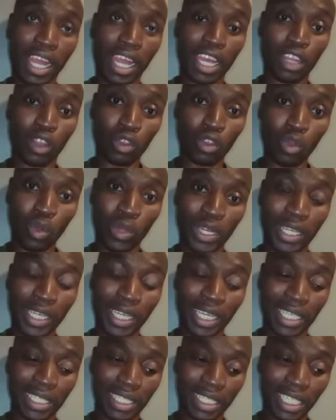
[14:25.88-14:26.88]
not only
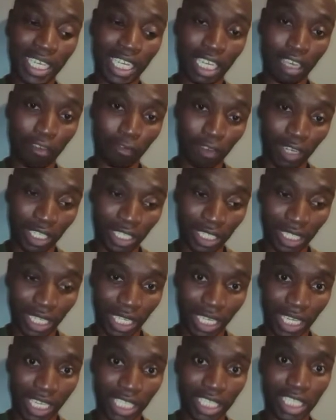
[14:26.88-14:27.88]
is it an inflation
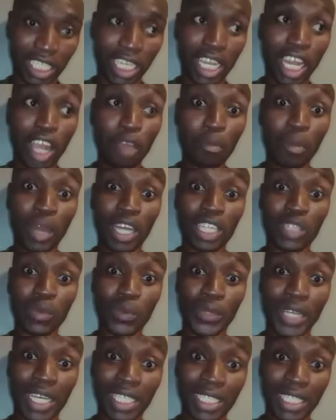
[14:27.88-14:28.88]
hedge, but
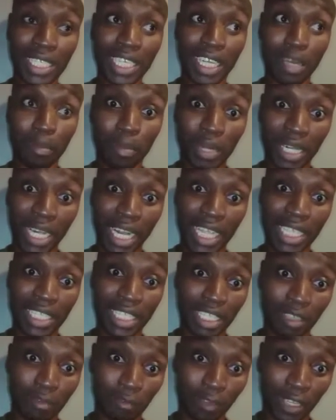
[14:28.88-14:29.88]
we are seeing price
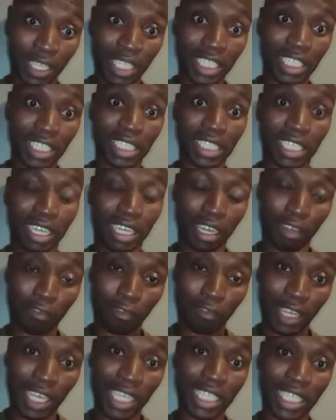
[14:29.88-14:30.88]
inflation
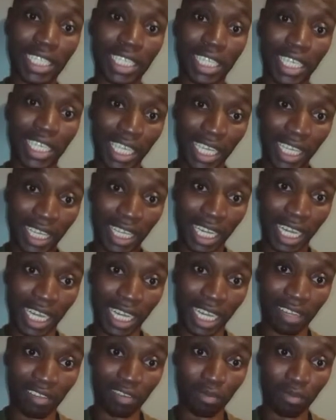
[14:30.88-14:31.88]
reflecting in the
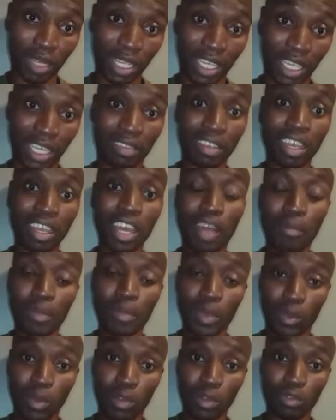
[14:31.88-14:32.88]
currency markets
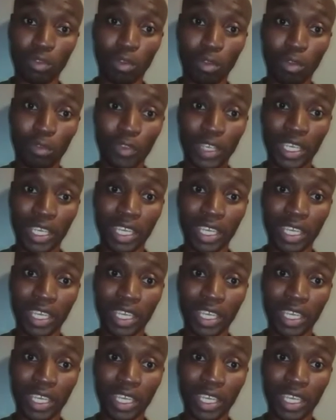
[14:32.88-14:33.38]
because of